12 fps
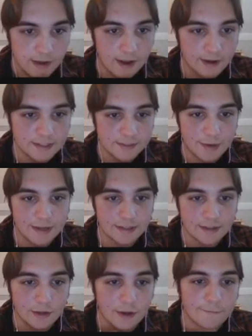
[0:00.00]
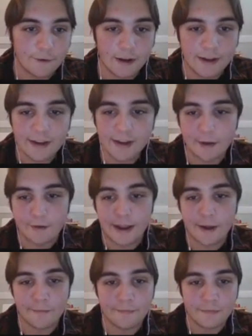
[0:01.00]
Giannis basically looking for a kickout
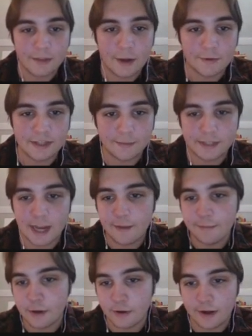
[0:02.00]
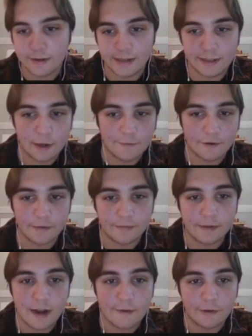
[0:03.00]
now. Goes up top, good on D'Lo for
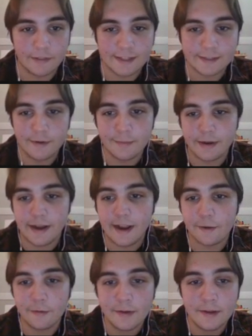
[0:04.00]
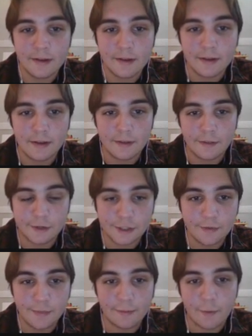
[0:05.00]
covering this one, but now there
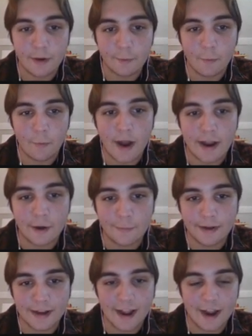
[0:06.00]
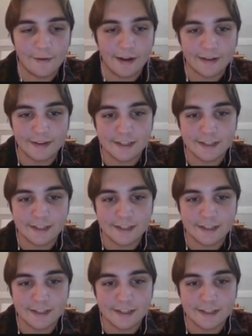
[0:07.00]
should be one wide open guy, right?